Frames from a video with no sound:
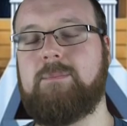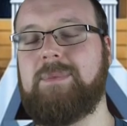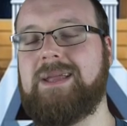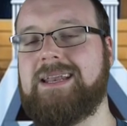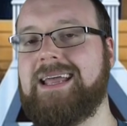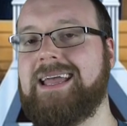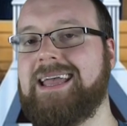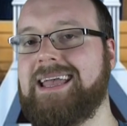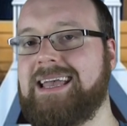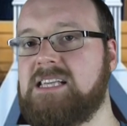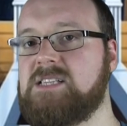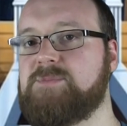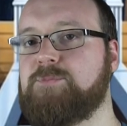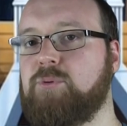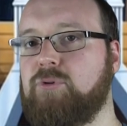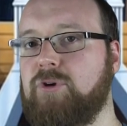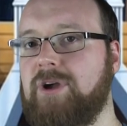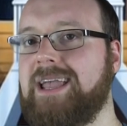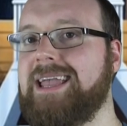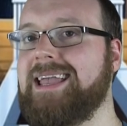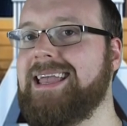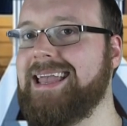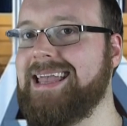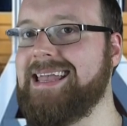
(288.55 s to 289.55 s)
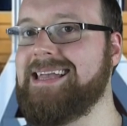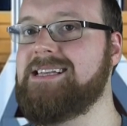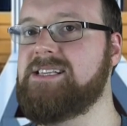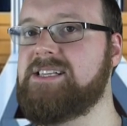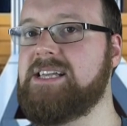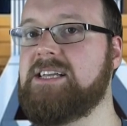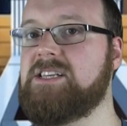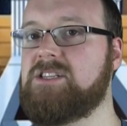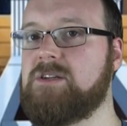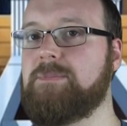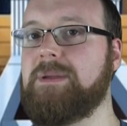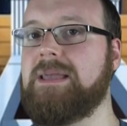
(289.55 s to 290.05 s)
I mean, it is pretty
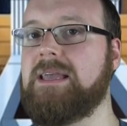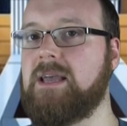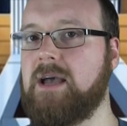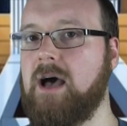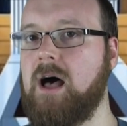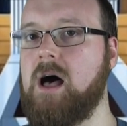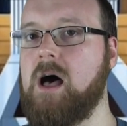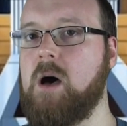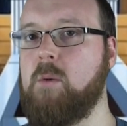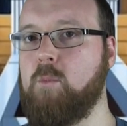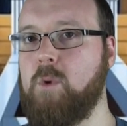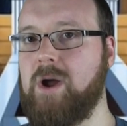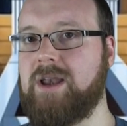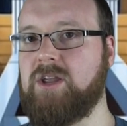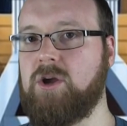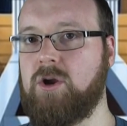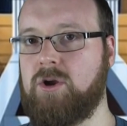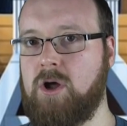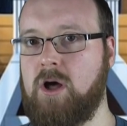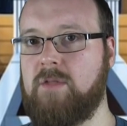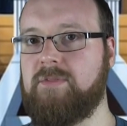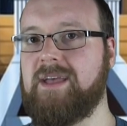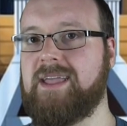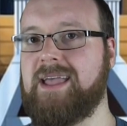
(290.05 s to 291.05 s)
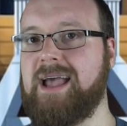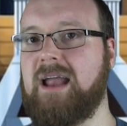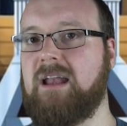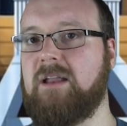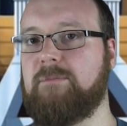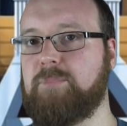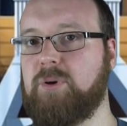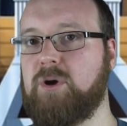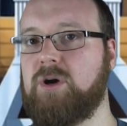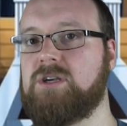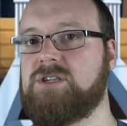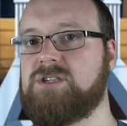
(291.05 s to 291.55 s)
easy to be calm when you're not the kind
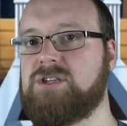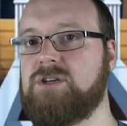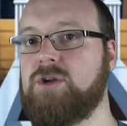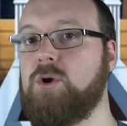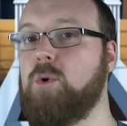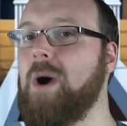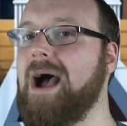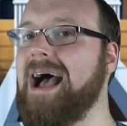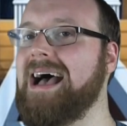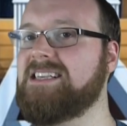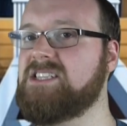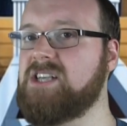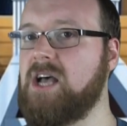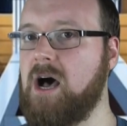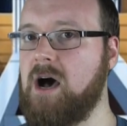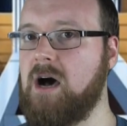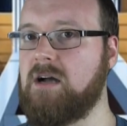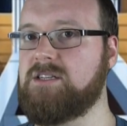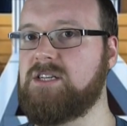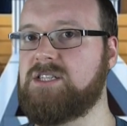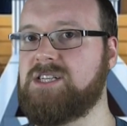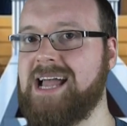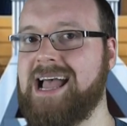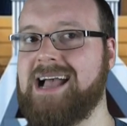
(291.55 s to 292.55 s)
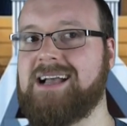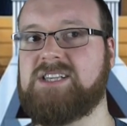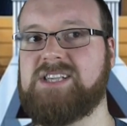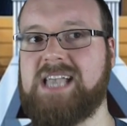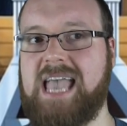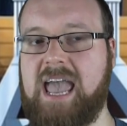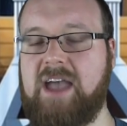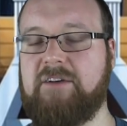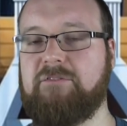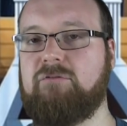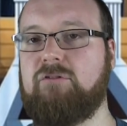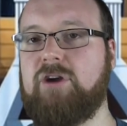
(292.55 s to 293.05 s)
of person who has heart attacks
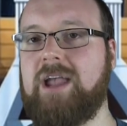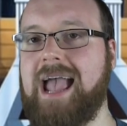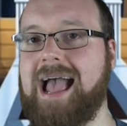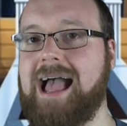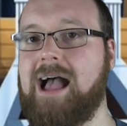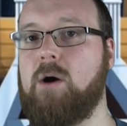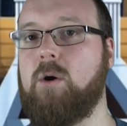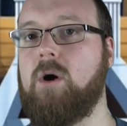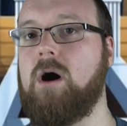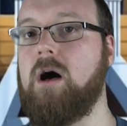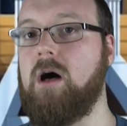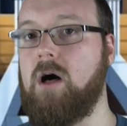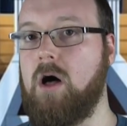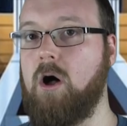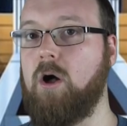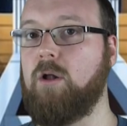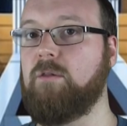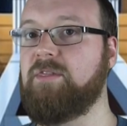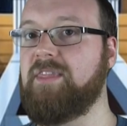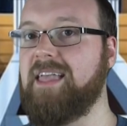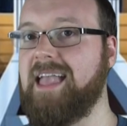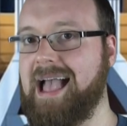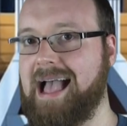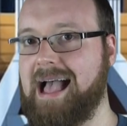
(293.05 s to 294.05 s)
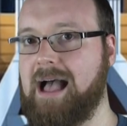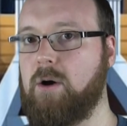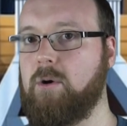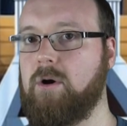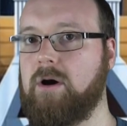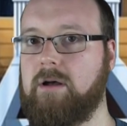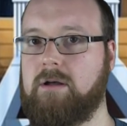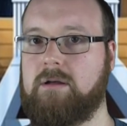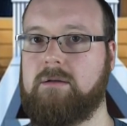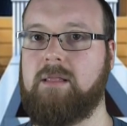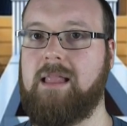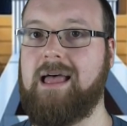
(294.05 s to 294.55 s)
every hour on the
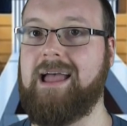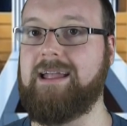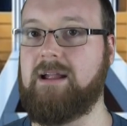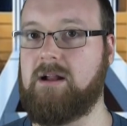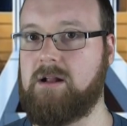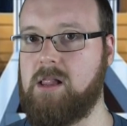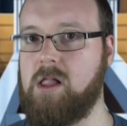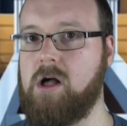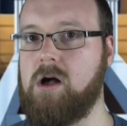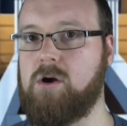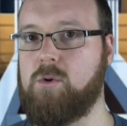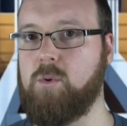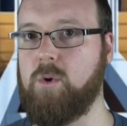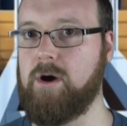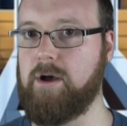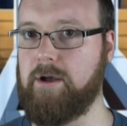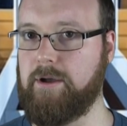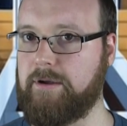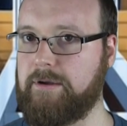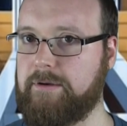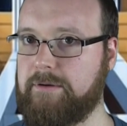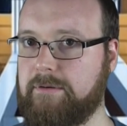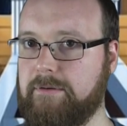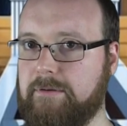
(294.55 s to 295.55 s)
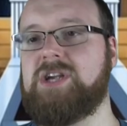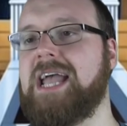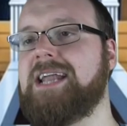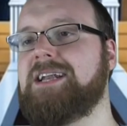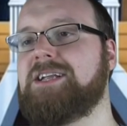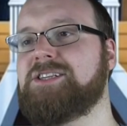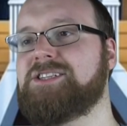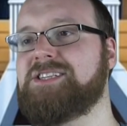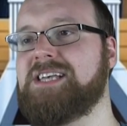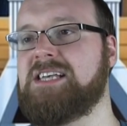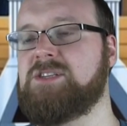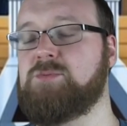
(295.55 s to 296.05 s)
hour, like clockwork.
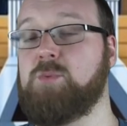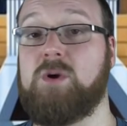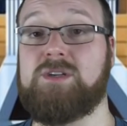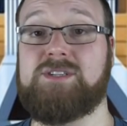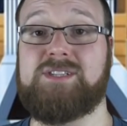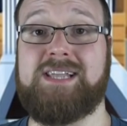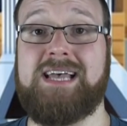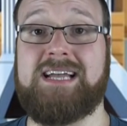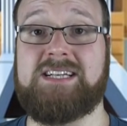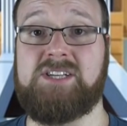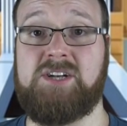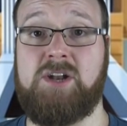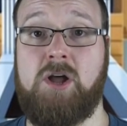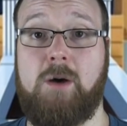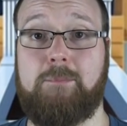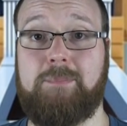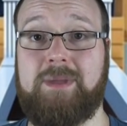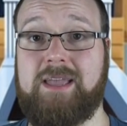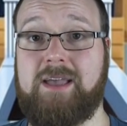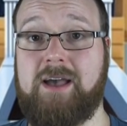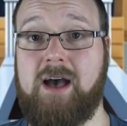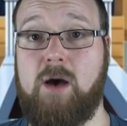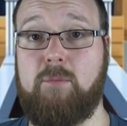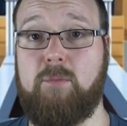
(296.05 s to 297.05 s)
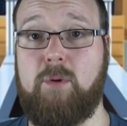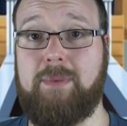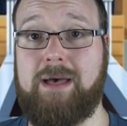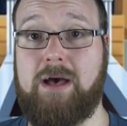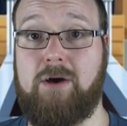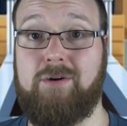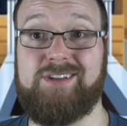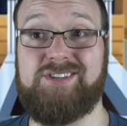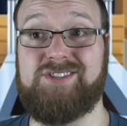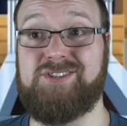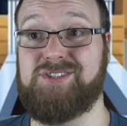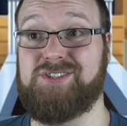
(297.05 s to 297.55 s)
Jaden says, what's there to not be calm
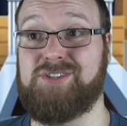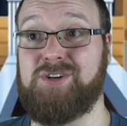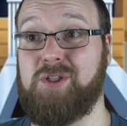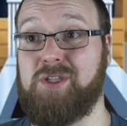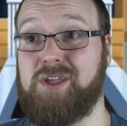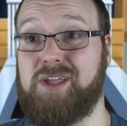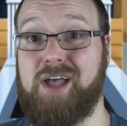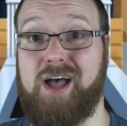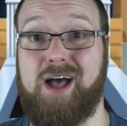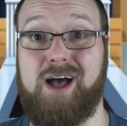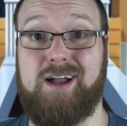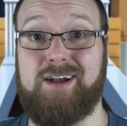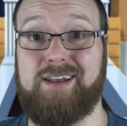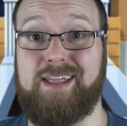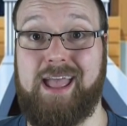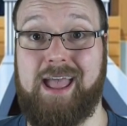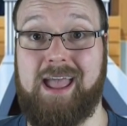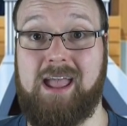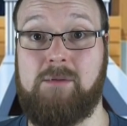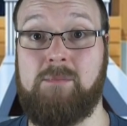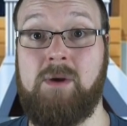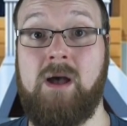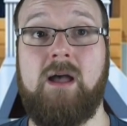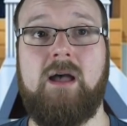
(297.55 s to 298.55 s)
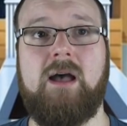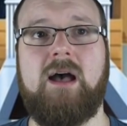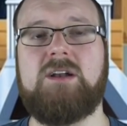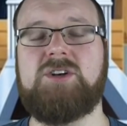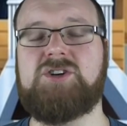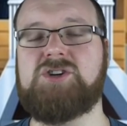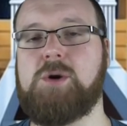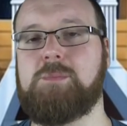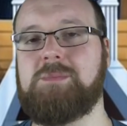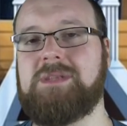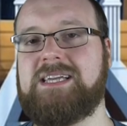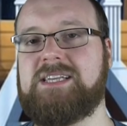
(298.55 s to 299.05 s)
about? It's just another card game. And
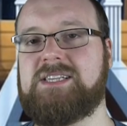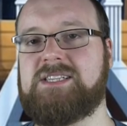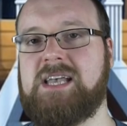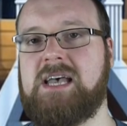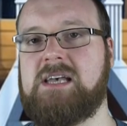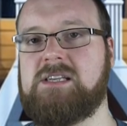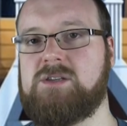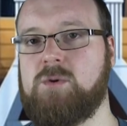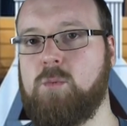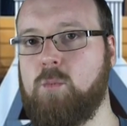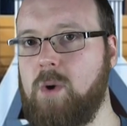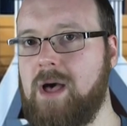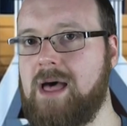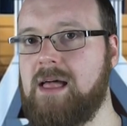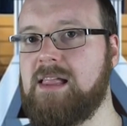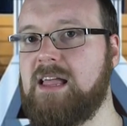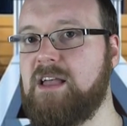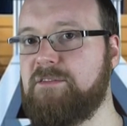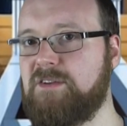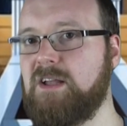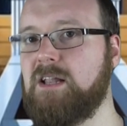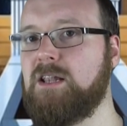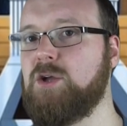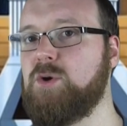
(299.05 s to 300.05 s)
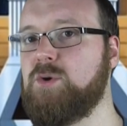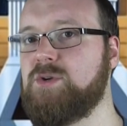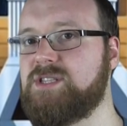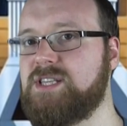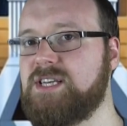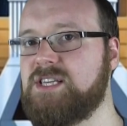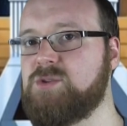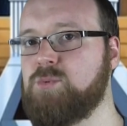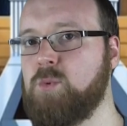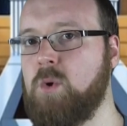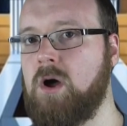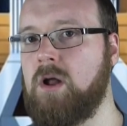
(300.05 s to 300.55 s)
Chumley says, well, if you lose
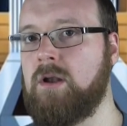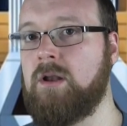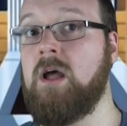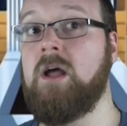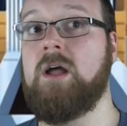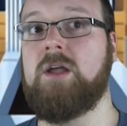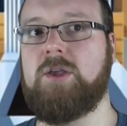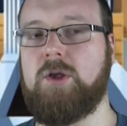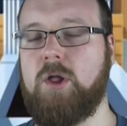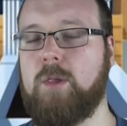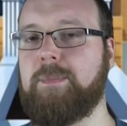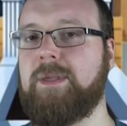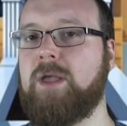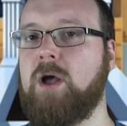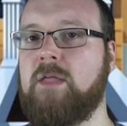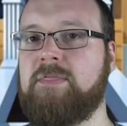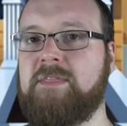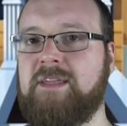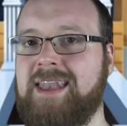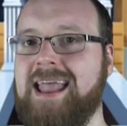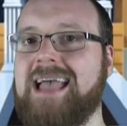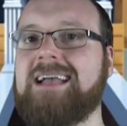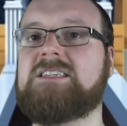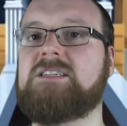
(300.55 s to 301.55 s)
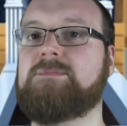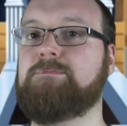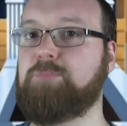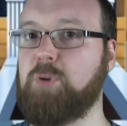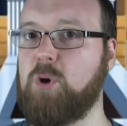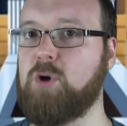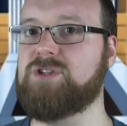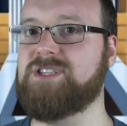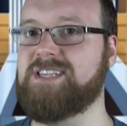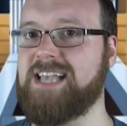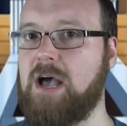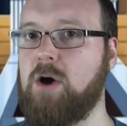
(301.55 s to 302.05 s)
this one, you'll be on the next
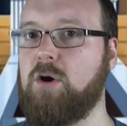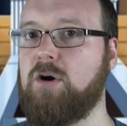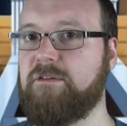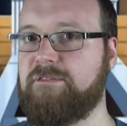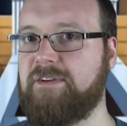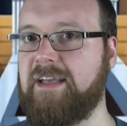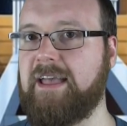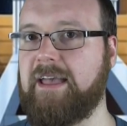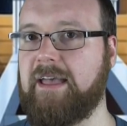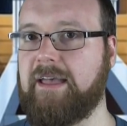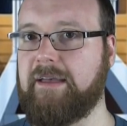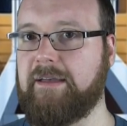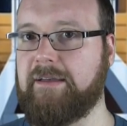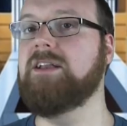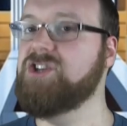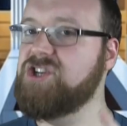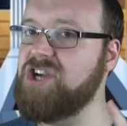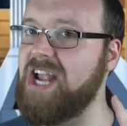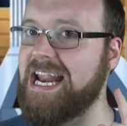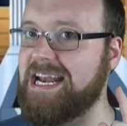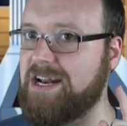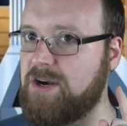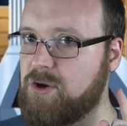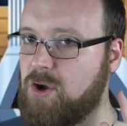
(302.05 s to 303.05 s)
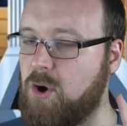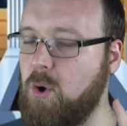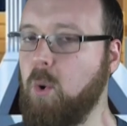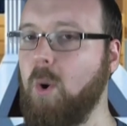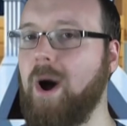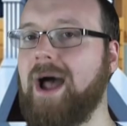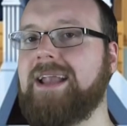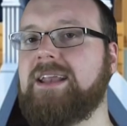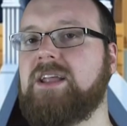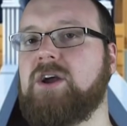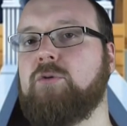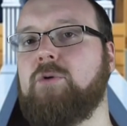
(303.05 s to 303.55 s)
bus out of here. And Jaden
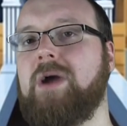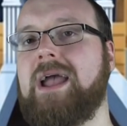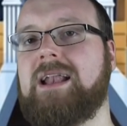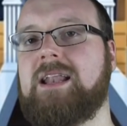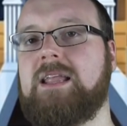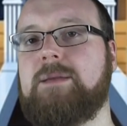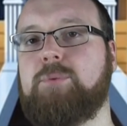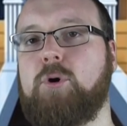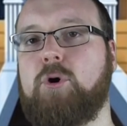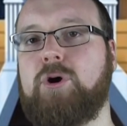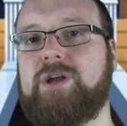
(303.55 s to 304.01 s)
quite correctly